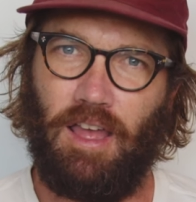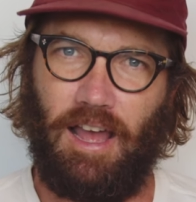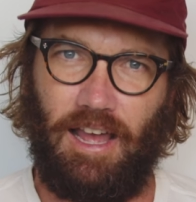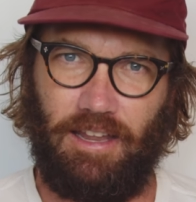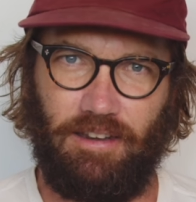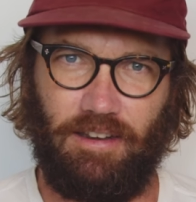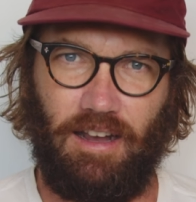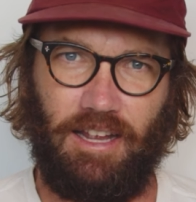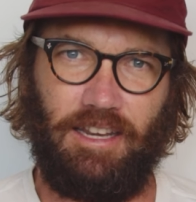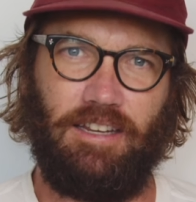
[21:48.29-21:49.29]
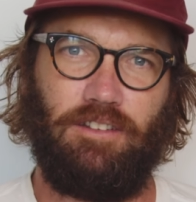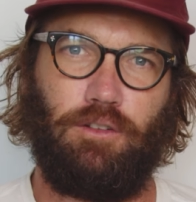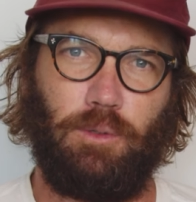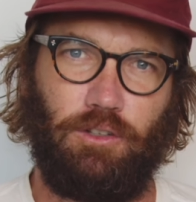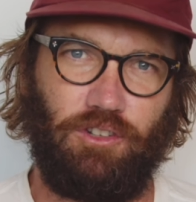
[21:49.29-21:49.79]
and I needed
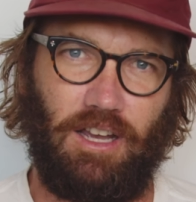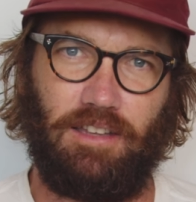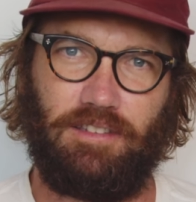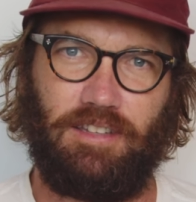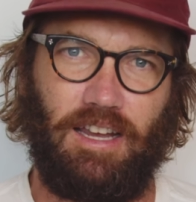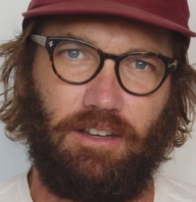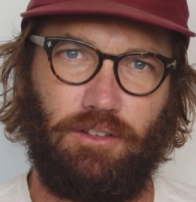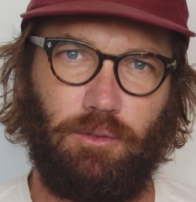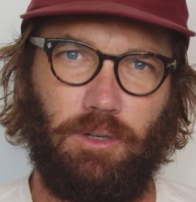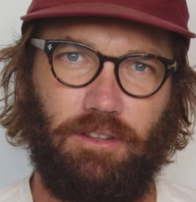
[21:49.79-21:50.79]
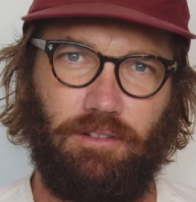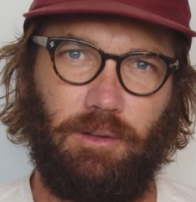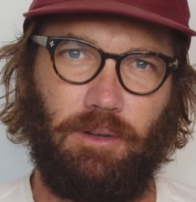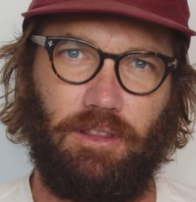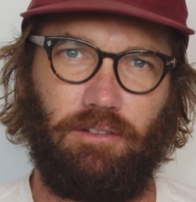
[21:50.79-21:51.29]
to adjust how to do a
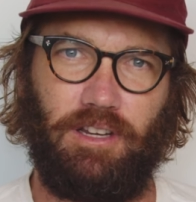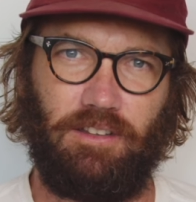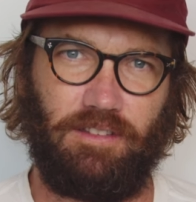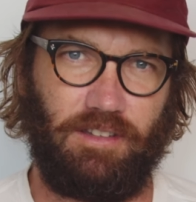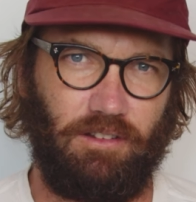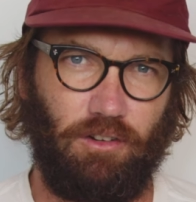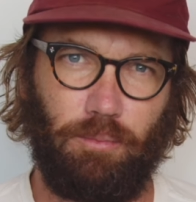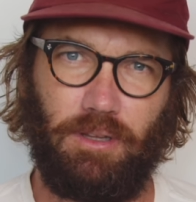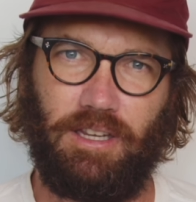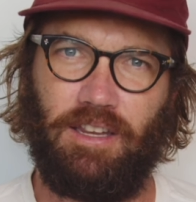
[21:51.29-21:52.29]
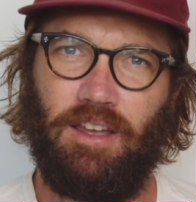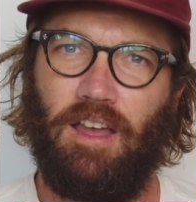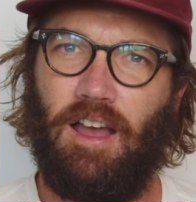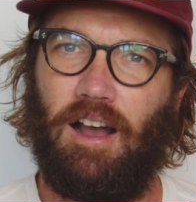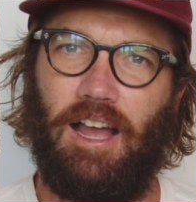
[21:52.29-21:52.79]
313 considerably.
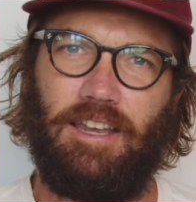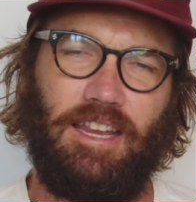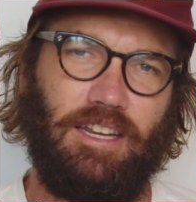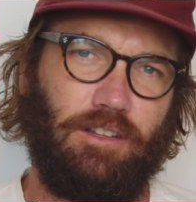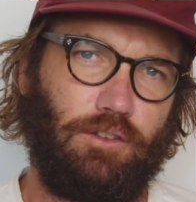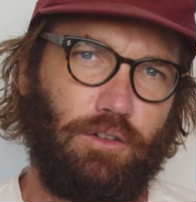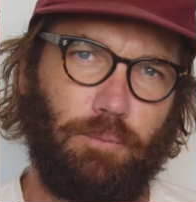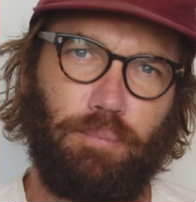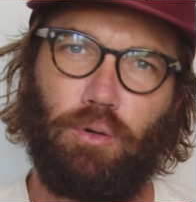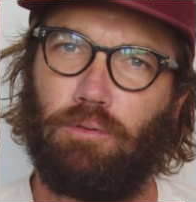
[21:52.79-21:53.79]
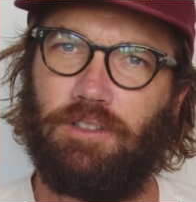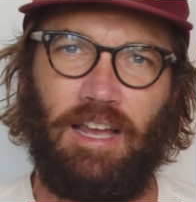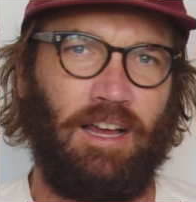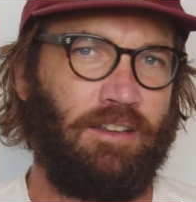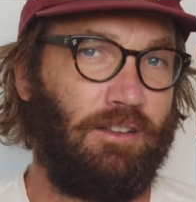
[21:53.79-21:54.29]
I needed to pull
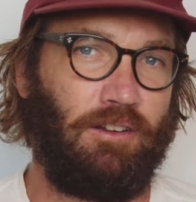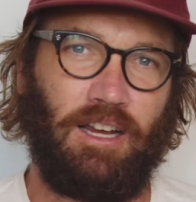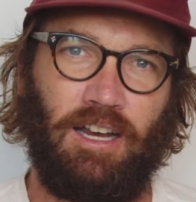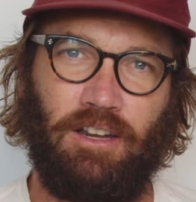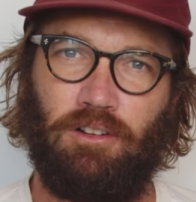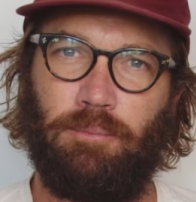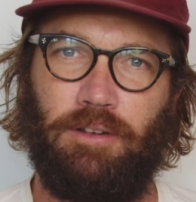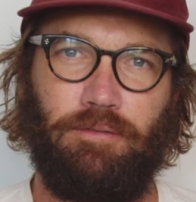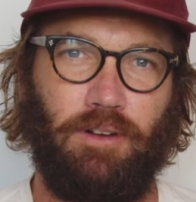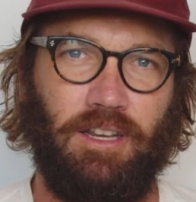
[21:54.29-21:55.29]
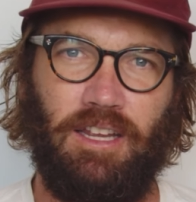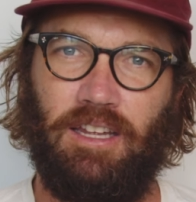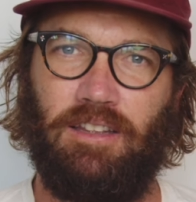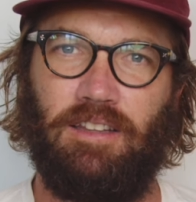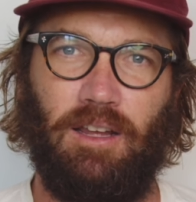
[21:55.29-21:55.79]
down a lot harder on my front
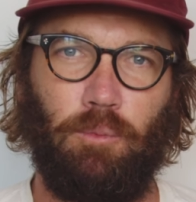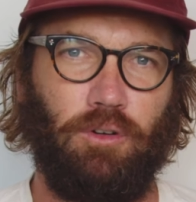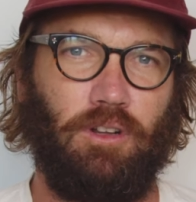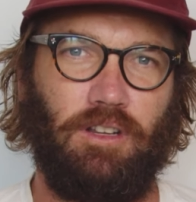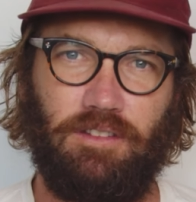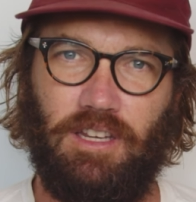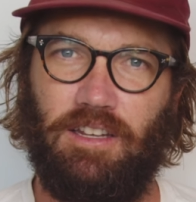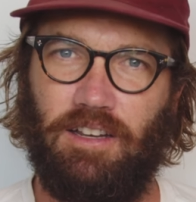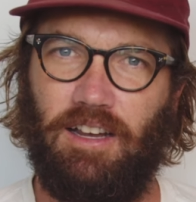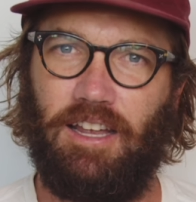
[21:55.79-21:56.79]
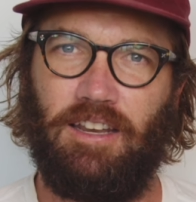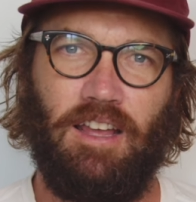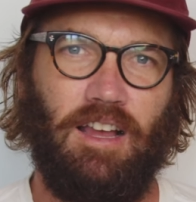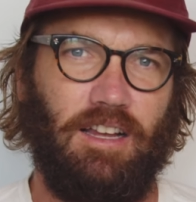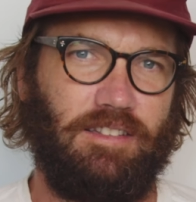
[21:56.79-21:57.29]
hand than I would on a sea kite.
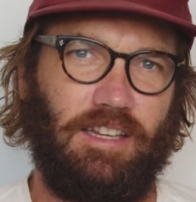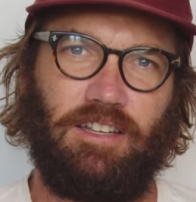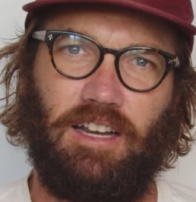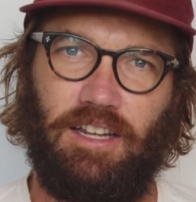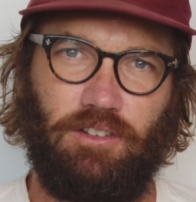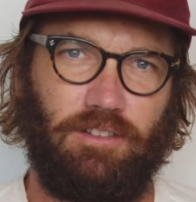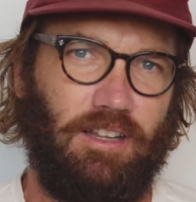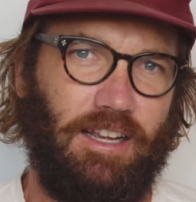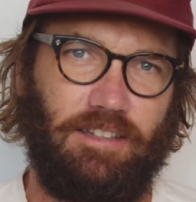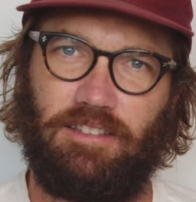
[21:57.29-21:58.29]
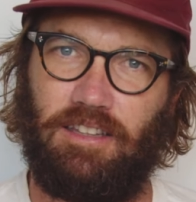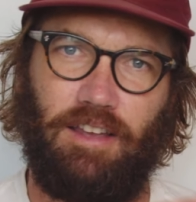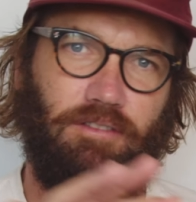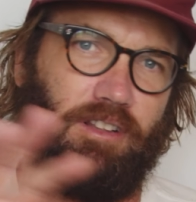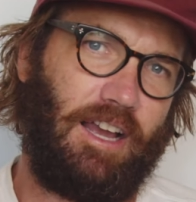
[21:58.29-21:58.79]
A sea kite just likes to
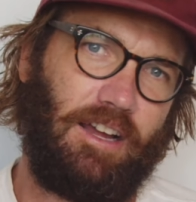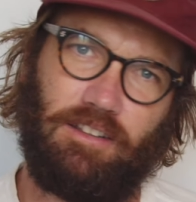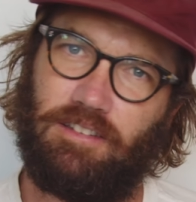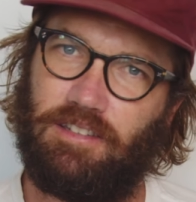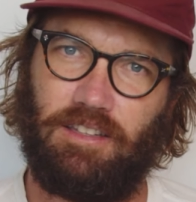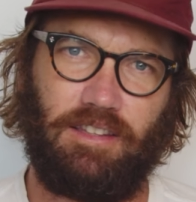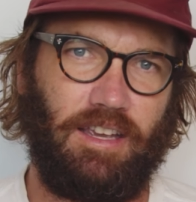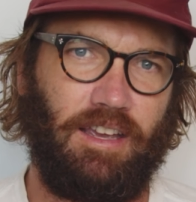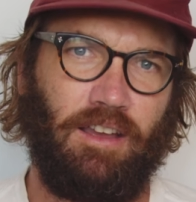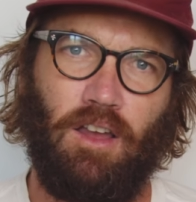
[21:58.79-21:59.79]
level out and sit there,